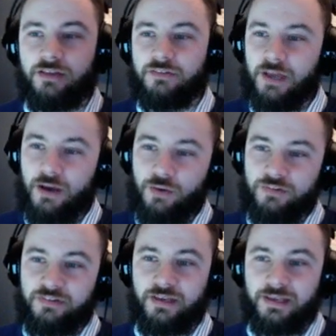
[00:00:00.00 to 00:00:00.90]
now it's
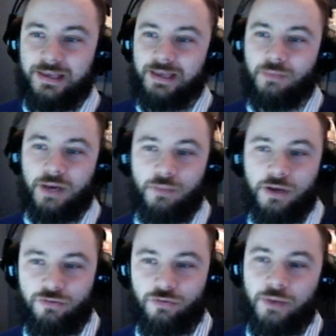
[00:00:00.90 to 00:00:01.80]
like in my
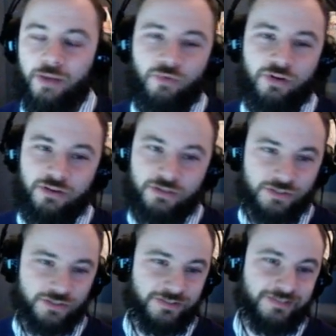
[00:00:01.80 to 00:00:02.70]
muscle memory to
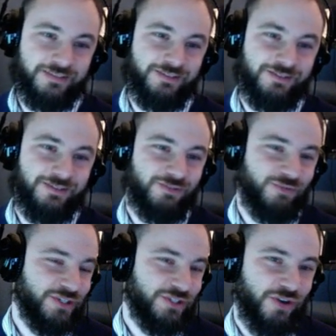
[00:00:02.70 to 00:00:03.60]
just
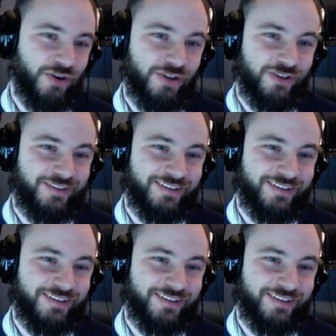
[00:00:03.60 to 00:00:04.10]
restart it,